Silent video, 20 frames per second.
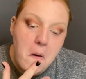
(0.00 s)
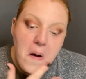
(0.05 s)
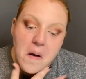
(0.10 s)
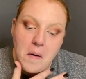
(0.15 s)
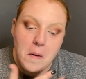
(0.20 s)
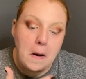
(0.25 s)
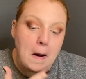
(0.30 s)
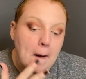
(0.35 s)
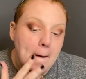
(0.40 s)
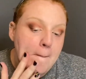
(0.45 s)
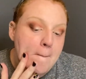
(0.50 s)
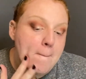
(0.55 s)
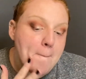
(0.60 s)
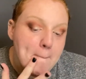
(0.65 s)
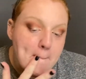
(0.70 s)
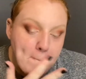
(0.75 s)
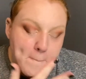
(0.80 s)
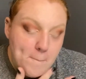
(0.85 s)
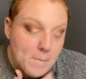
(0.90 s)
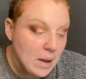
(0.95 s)
Okay,
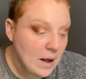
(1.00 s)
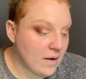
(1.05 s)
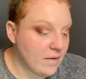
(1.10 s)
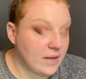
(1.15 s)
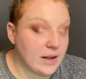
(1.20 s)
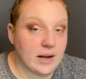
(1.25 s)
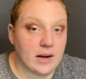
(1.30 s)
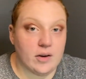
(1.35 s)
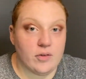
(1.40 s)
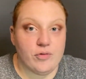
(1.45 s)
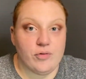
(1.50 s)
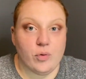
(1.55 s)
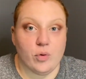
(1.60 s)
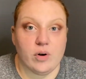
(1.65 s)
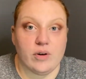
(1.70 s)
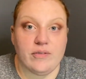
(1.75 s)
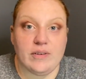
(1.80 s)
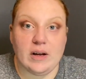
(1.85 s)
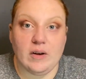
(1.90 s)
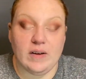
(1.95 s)
and then for
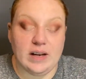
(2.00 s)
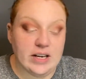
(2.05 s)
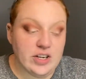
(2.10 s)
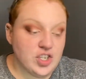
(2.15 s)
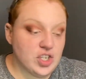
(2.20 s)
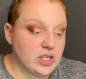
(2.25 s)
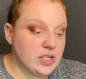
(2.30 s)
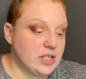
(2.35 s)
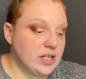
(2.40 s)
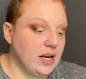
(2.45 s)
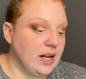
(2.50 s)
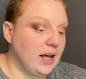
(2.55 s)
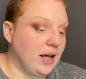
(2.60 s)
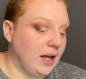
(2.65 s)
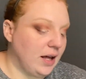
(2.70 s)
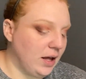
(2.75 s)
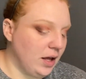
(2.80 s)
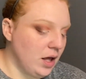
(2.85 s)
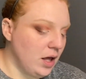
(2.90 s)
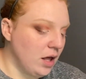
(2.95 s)
foundation
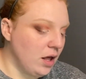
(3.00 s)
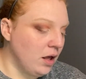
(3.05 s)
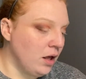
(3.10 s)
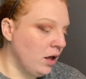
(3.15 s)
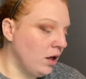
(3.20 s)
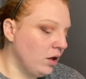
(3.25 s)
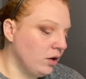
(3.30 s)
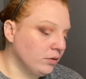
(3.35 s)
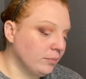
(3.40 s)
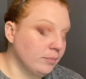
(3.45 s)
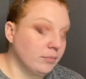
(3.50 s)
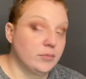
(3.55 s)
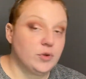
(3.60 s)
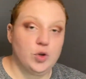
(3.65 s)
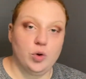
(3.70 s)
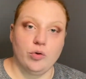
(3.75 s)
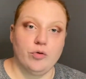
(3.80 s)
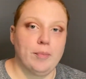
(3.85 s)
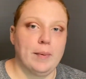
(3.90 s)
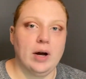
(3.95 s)
today,
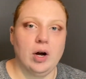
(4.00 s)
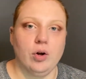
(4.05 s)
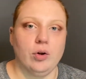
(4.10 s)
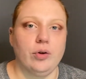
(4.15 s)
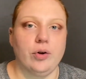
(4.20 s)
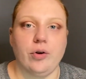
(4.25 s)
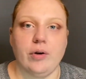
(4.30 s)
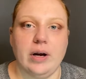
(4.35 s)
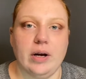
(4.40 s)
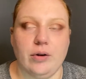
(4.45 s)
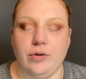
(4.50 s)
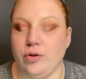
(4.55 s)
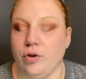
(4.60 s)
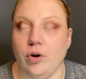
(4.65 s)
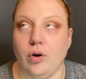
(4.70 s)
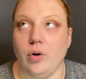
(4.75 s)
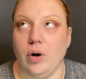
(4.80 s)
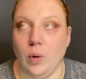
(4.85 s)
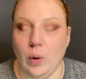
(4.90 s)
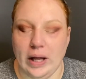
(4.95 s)
two of my holy grails
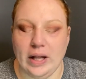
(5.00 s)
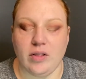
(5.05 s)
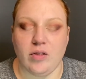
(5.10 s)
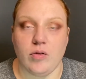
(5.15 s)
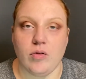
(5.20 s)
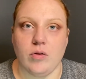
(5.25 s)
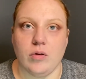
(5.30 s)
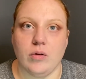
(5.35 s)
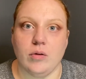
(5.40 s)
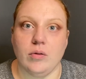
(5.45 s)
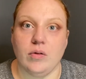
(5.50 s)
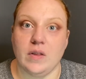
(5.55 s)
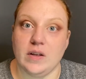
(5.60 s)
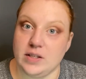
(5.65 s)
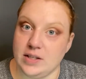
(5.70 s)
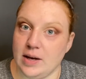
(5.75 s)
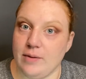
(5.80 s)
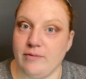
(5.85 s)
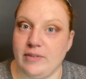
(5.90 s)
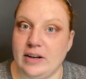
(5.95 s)
are, it's the
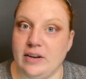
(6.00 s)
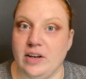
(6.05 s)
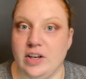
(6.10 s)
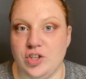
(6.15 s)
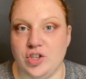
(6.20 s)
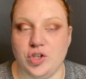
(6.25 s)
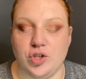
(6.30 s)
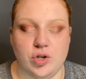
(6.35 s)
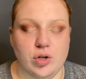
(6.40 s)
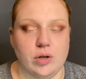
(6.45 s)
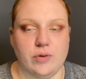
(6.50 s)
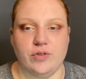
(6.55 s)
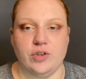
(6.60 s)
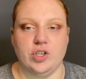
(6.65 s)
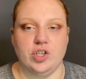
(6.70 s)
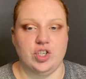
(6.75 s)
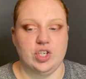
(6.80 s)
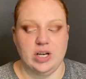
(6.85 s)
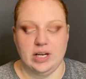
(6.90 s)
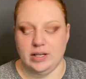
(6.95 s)
same foundation, two
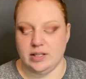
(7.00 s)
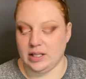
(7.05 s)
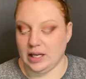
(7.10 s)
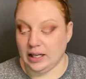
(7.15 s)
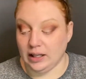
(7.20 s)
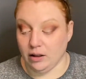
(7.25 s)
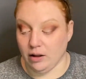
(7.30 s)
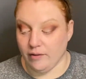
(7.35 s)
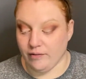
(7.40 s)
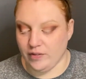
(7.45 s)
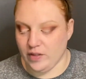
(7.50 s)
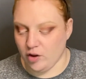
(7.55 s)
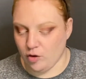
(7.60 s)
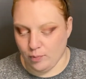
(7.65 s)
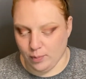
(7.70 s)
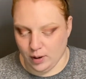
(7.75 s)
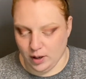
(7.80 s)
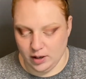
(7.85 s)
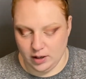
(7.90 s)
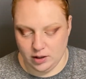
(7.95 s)
different shades. I love this
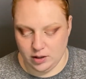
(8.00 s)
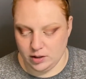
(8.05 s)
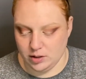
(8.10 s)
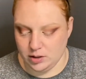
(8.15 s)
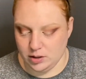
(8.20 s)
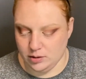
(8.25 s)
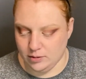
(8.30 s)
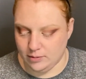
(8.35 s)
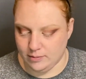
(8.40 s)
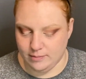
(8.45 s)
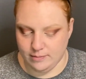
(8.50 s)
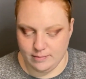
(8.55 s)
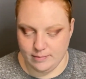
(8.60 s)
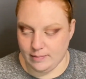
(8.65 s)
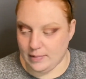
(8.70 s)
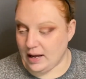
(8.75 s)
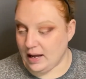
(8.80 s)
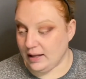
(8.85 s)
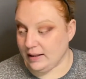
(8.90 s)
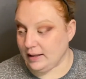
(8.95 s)
product.
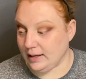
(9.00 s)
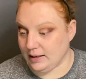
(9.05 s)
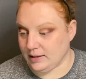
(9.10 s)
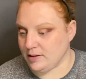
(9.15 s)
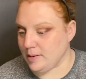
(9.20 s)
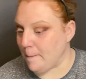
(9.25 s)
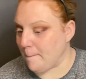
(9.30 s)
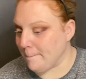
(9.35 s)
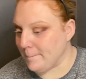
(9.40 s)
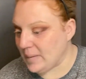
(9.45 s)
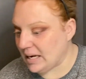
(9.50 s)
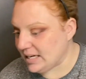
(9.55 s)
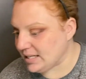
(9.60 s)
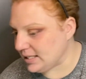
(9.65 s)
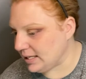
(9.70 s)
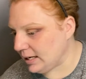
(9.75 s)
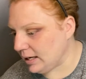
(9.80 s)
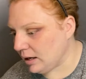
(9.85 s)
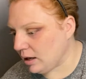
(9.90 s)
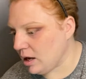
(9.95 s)
I think it's
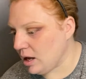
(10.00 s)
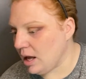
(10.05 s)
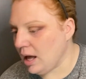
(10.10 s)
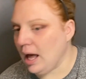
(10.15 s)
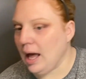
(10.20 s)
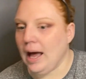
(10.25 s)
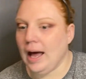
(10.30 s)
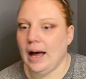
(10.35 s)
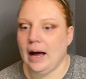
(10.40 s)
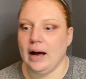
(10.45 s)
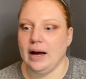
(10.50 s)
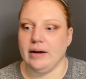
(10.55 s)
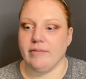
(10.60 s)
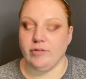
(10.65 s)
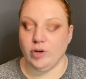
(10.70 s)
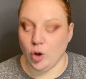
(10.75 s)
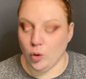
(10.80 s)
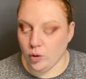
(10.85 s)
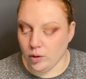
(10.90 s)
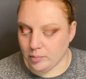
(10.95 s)
amazing. I have
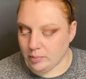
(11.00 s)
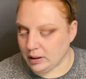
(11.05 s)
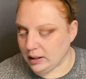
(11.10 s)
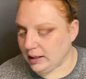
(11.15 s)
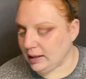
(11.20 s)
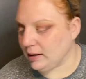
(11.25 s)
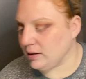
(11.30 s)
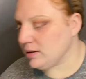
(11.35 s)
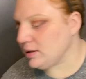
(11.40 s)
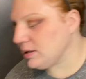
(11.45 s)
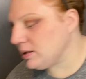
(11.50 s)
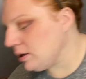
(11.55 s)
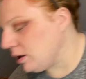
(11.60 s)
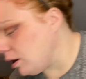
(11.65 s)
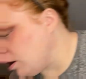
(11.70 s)
no complaints.